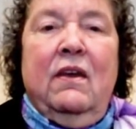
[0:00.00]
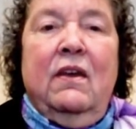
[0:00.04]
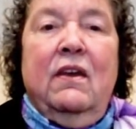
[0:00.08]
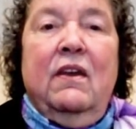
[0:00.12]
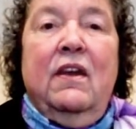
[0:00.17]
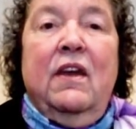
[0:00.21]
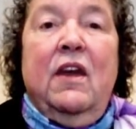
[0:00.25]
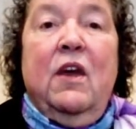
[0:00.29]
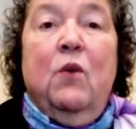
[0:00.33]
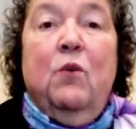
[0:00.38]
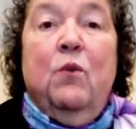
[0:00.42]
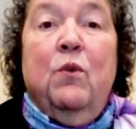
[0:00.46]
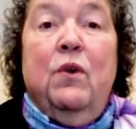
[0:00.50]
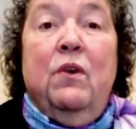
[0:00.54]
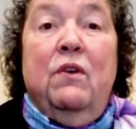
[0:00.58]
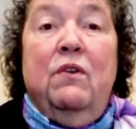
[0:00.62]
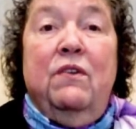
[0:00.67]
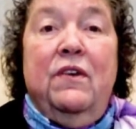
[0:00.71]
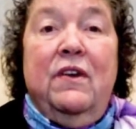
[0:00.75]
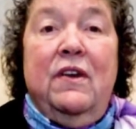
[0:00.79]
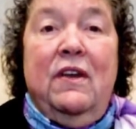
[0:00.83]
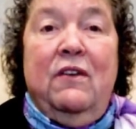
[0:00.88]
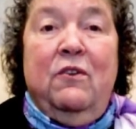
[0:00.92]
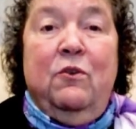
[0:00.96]
to get rid
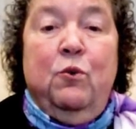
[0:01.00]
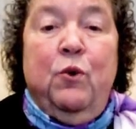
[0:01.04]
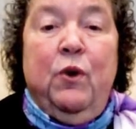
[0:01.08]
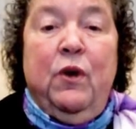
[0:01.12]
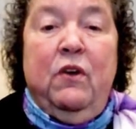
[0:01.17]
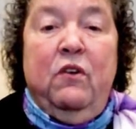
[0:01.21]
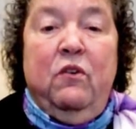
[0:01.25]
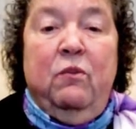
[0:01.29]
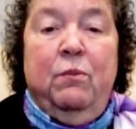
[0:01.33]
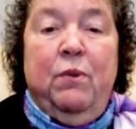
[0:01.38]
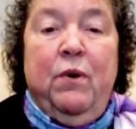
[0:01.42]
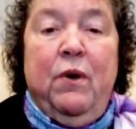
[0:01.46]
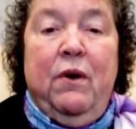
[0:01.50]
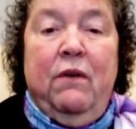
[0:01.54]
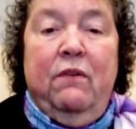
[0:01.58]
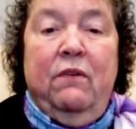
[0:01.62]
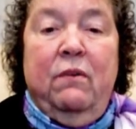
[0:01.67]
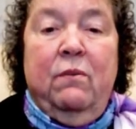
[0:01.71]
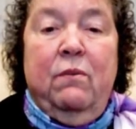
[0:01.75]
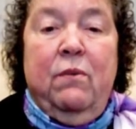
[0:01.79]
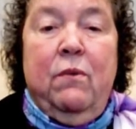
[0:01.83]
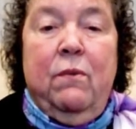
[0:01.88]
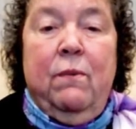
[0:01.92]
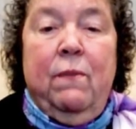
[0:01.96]
of it as quick as
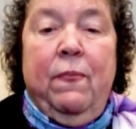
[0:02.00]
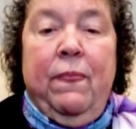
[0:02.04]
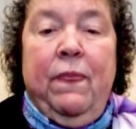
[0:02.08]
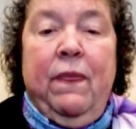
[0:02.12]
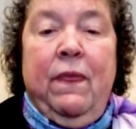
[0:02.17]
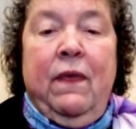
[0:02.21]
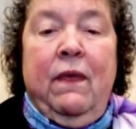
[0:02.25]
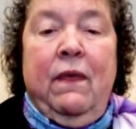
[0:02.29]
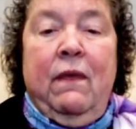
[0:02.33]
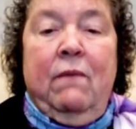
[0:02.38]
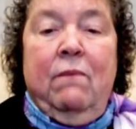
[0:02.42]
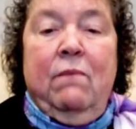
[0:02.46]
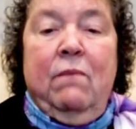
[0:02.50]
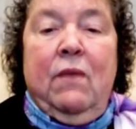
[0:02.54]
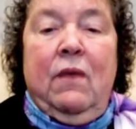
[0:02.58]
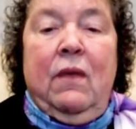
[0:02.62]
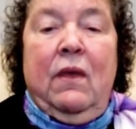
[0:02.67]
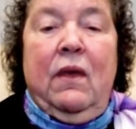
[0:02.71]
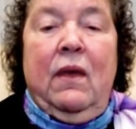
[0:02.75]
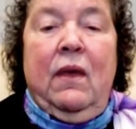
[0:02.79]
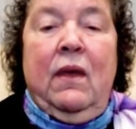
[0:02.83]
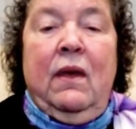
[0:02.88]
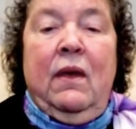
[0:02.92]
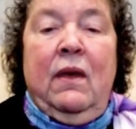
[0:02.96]
possible.
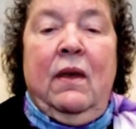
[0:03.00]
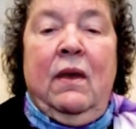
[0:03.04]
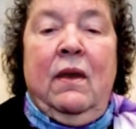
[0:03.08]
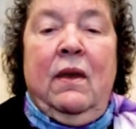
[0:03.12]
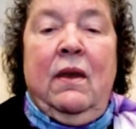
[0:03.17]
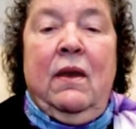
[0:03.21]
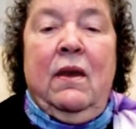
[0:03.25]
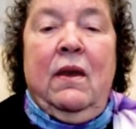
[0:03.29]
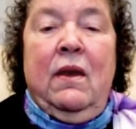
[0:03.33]
And